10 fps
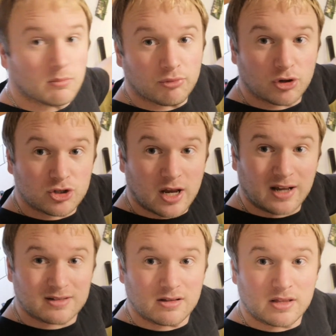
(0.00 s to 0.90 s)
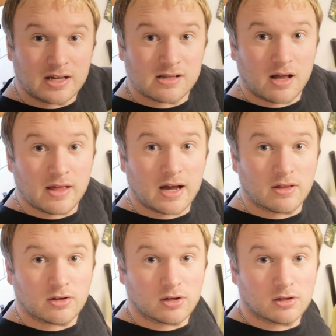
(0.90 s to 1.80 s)
projects and things like
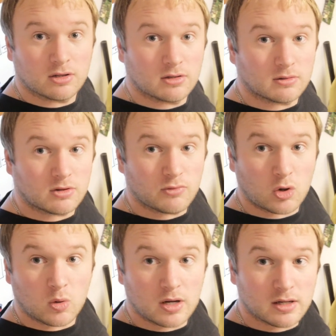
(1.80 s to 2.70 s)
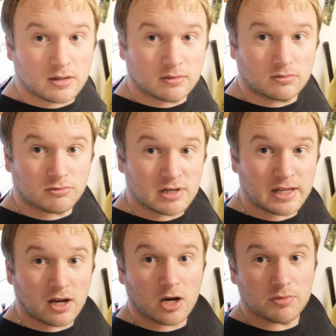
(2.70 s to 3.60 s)
that that require really high